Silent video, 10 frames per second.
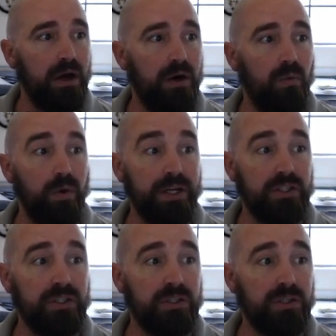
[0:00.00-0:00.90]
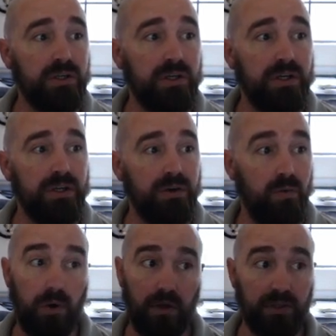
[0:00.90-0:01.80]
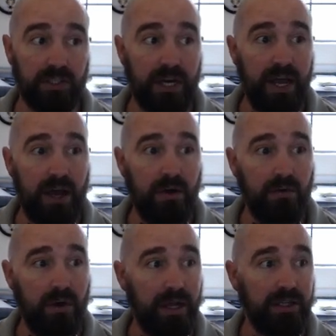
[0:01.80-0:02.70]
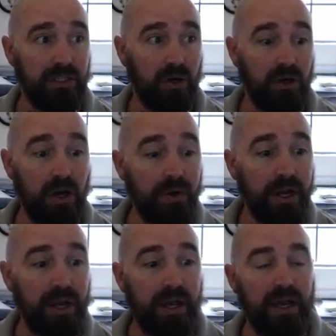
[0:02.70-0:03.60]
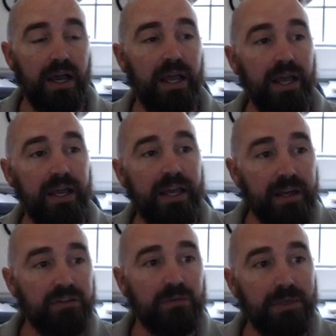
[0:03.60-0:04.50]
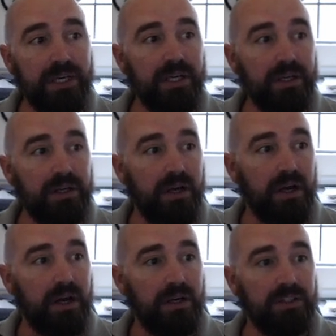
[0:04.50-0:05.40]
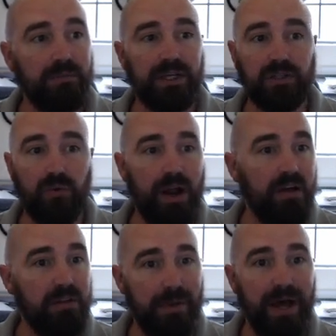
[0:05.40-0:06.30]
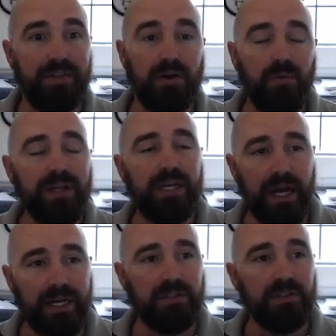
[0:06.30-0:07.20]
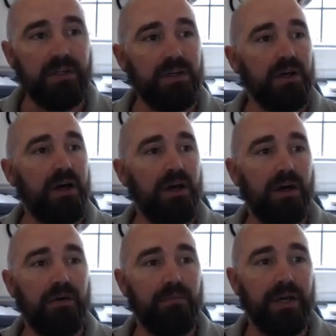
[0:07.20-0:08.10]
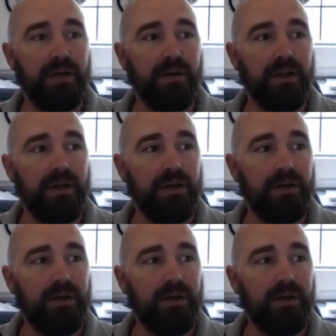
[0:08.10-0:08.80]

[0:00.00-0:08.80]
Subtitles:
Which we're on the site now. I click start coding. It gives me some things right off the bat that are really nice. And